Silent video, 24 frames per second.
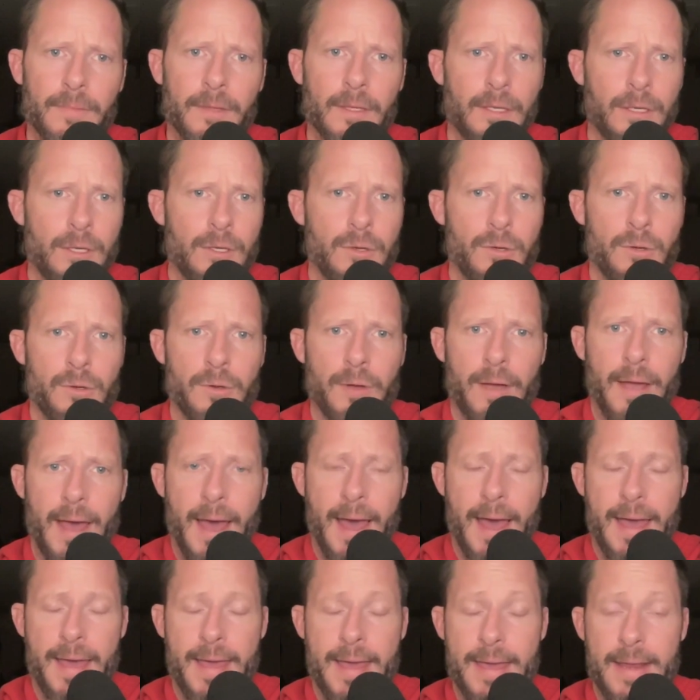you
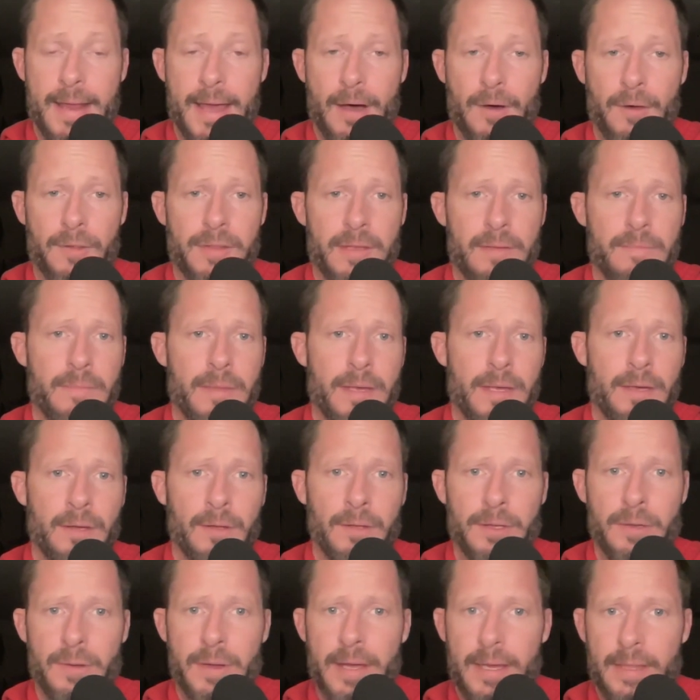ate a healthy meal
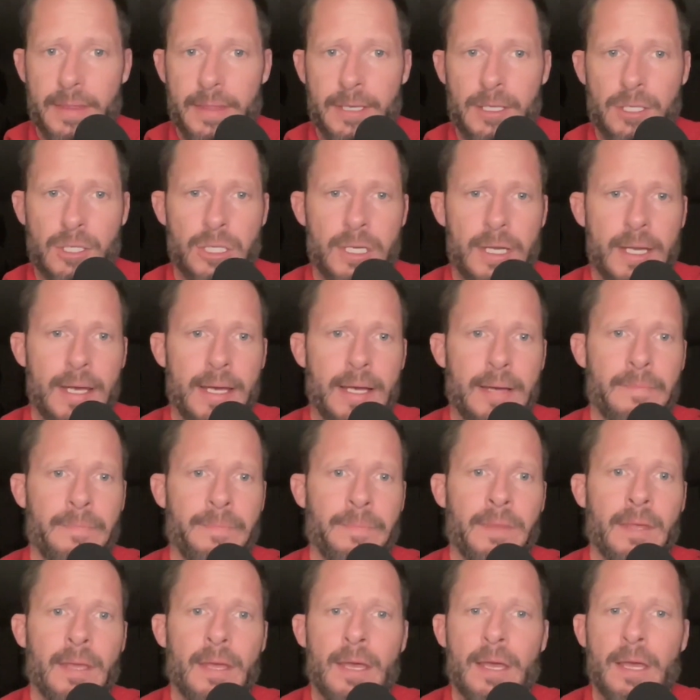you hit the
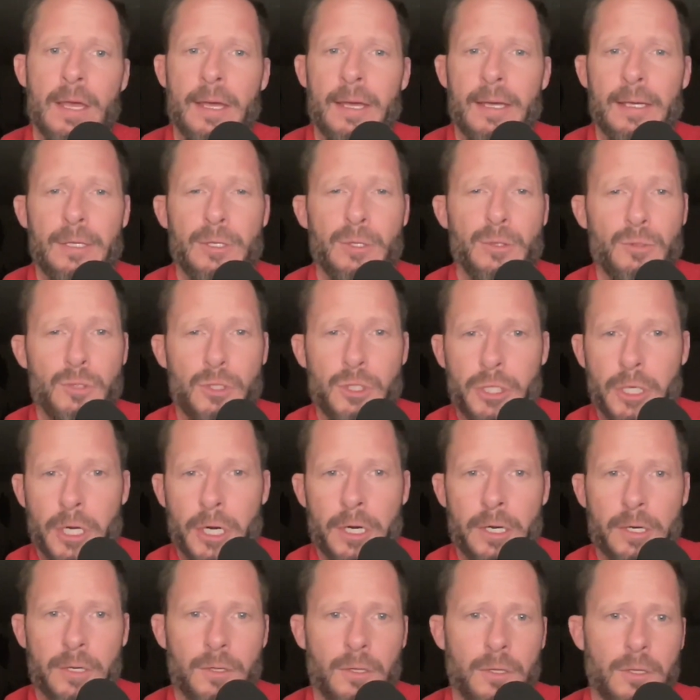gym you
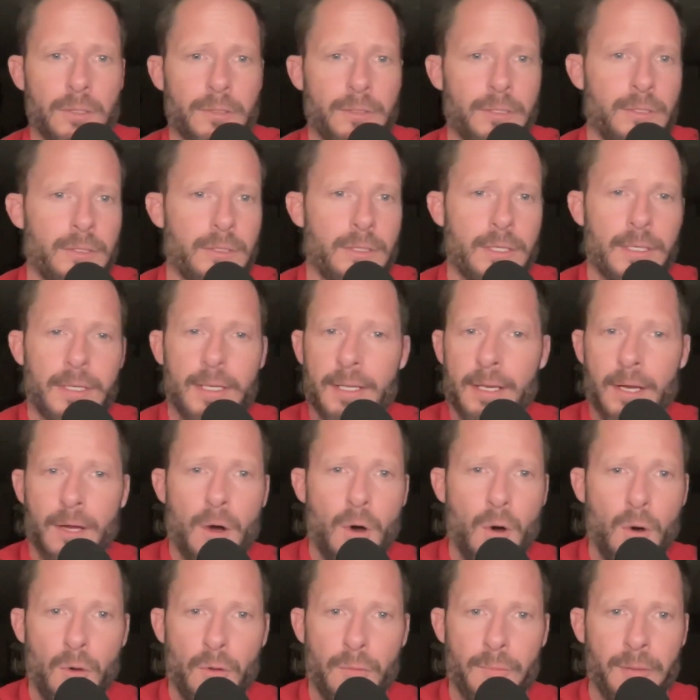journaled you did a
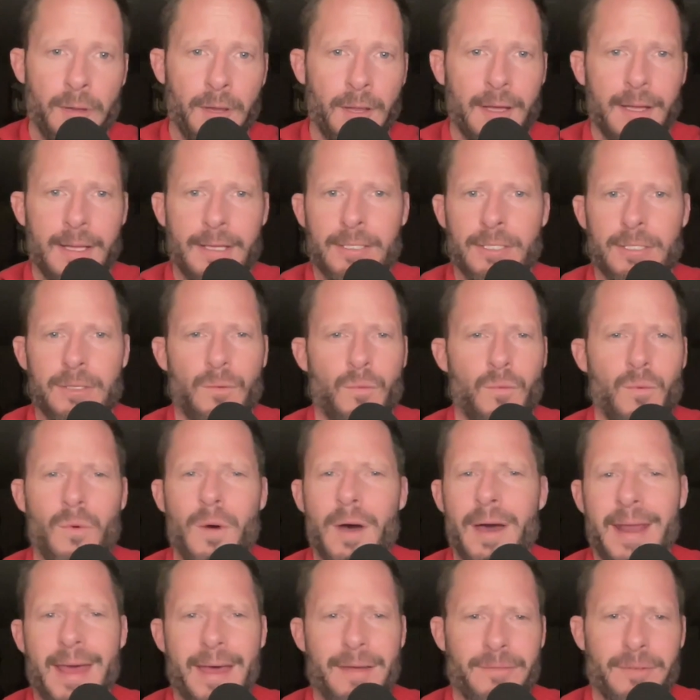cold plunge
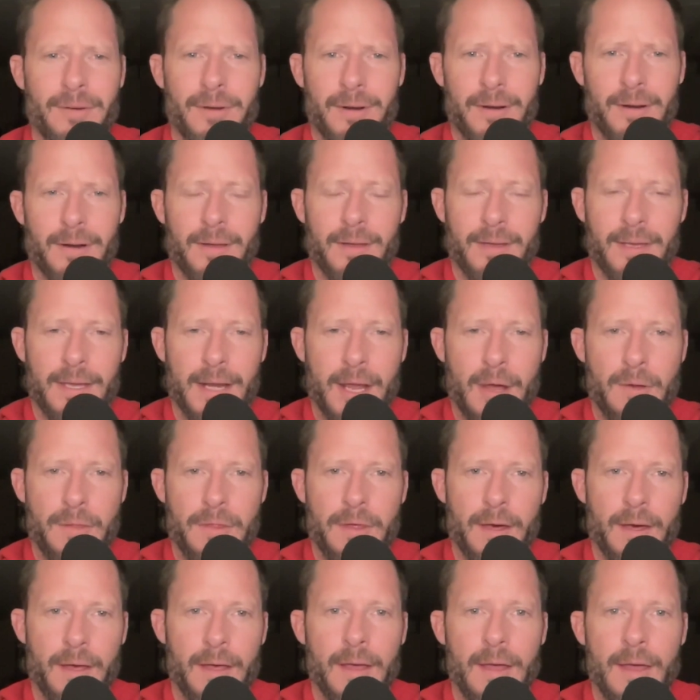whatever you know
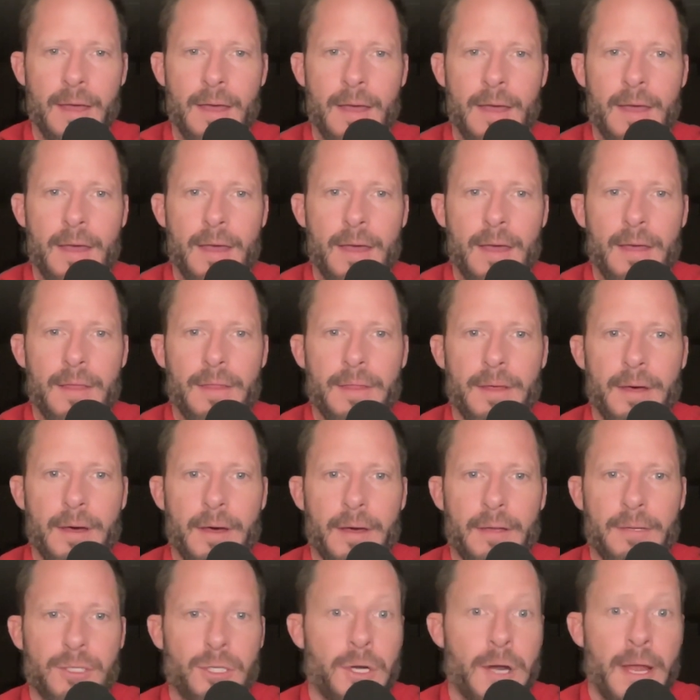the
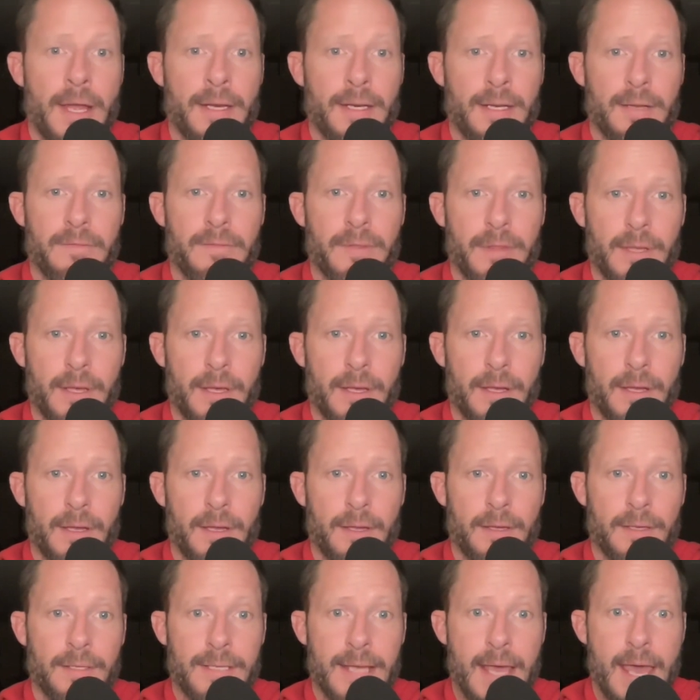the trend of the
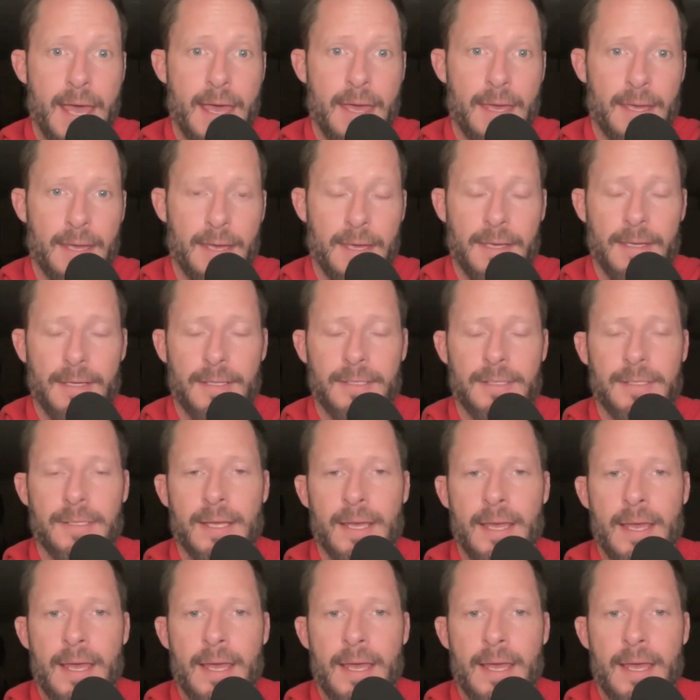day is